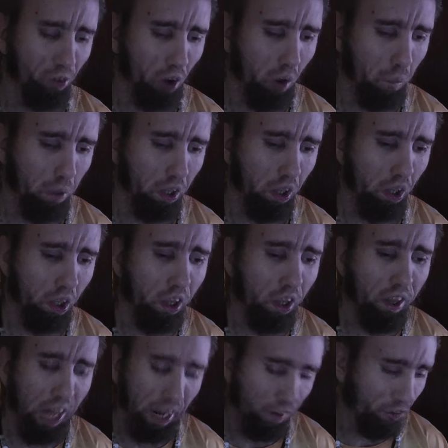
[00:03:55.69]
on me.
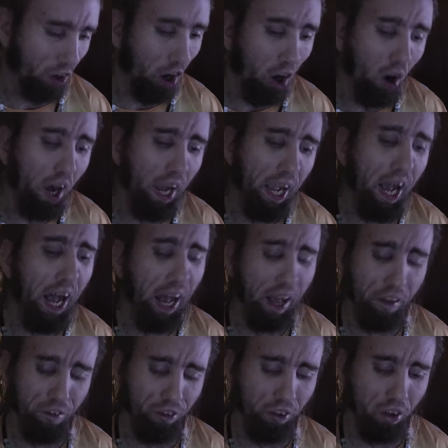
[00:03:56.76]
That is all I ask.